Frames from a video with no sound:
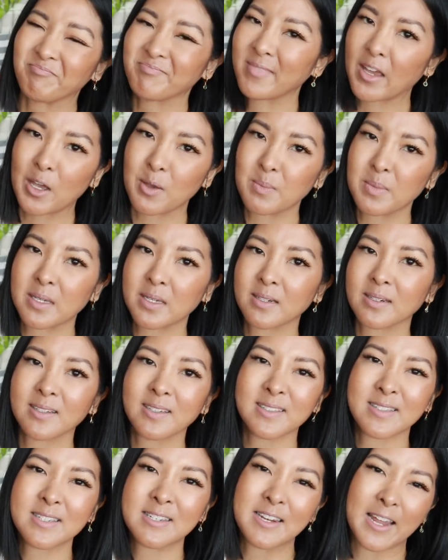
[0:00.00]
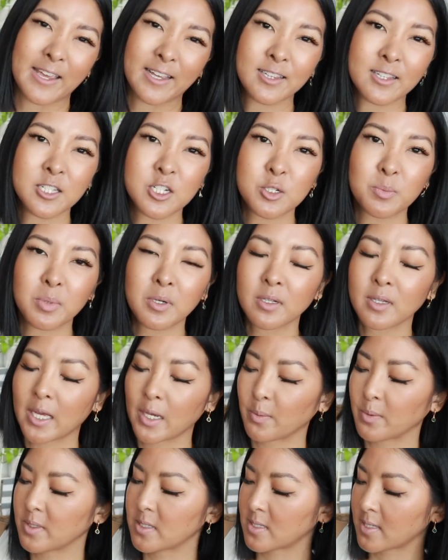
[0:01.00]
I mean, it's negligible, I
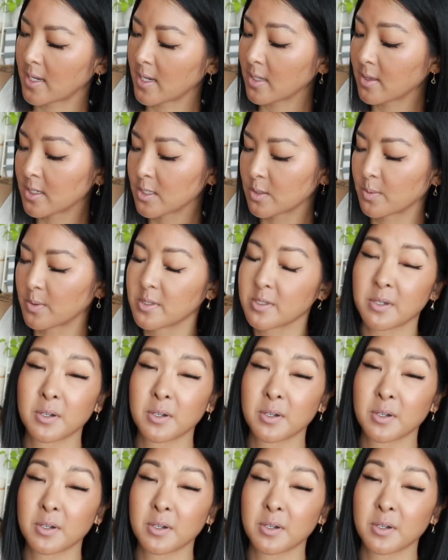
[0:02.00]
would say. This one's